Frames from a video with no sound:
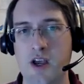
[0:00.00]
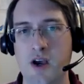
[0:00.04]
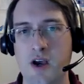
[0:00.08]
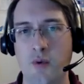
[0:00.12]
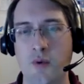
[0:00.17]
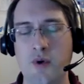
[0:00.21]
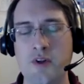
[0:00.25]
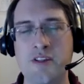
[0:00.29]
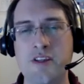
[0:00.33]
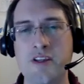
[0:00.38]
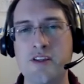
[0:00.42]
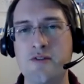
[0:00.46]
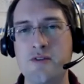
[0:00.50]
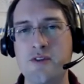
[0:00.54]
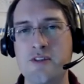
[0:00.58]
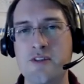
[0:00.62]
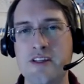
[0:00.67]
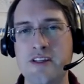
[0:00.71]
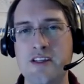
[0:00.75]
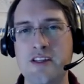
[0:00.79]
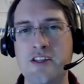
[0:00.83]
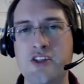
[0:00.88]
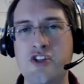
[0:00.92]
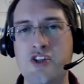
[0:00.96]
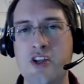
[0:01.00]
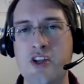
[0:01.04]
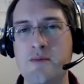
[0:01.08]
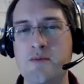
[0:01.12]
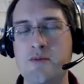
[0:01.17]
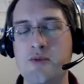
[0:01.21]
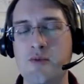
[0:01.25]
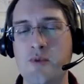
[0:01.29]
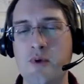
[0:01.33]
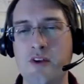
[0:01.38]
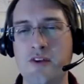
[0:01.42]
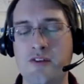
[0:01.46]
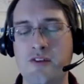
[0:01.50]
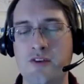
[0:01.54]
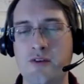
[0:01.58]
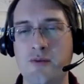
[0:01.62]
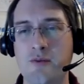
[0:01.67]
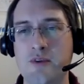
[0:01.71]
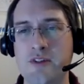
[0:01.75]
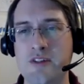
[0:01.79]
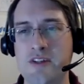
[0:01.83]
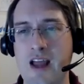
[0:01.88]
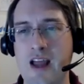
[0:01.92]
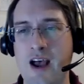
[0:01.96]
What's interesting is James Wilson
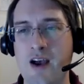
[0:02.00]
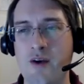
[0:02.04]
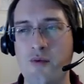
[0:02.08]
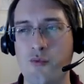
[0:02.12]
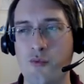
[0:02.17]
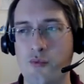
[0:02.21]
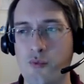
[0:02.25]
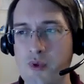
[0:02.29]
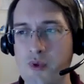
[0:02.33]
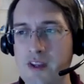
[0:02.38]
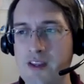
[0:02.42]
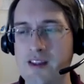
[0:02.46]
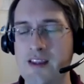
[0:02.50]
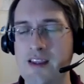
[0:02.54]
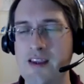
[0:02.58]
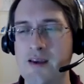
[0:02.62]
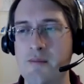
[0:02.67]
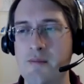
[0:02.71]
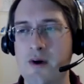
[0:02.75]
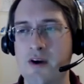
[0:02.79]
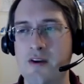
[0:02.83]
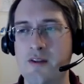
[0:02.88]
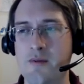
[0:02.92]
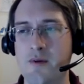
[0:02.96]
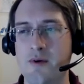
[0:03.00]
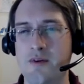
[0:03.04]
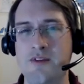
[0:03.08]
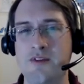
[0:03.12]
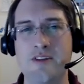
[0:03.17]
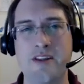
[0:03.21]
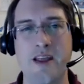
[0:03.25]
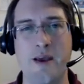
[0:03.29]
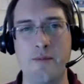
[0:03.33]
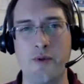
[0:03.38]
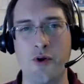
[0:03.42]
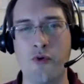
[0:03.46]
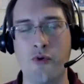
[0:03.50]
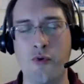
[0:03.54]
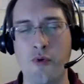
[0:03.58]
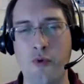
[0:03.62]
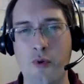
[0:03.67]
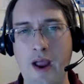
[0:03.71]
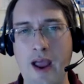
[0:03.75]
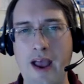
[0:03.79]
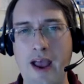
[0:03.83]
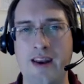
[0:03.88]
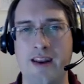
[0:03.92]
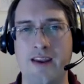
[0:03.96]
was not really among the most
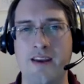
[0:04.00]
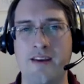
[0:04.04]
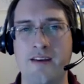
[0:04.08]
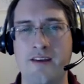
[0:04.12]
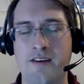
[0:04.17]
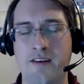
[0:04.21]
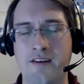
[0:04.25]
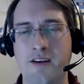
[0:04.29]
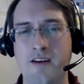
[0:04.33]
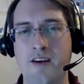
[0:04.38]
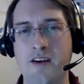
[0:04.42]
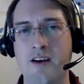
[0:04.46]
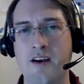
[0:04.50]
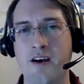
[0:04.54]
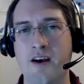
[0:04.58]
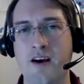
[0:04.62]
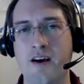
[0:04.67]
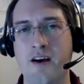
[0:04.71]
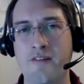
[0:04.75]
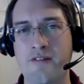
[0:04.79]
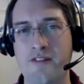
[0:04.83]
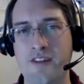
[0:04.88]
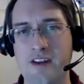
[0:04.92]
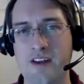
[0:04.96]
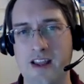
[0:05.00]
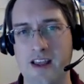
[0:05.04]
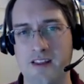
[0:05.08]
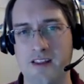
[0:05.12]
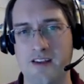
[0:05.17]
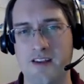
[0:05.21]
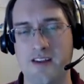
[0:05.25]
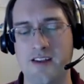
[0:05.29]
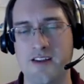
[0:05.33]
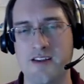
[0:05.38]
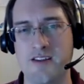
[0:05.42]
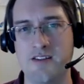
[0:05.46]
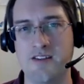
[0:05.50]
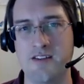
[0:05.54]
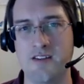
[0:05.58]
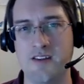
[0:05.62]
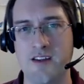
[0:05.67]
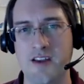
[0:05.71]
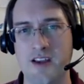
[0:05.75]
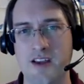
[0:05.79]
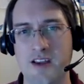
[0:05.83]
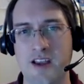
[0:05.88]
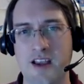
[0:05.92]
democratic of the delegates.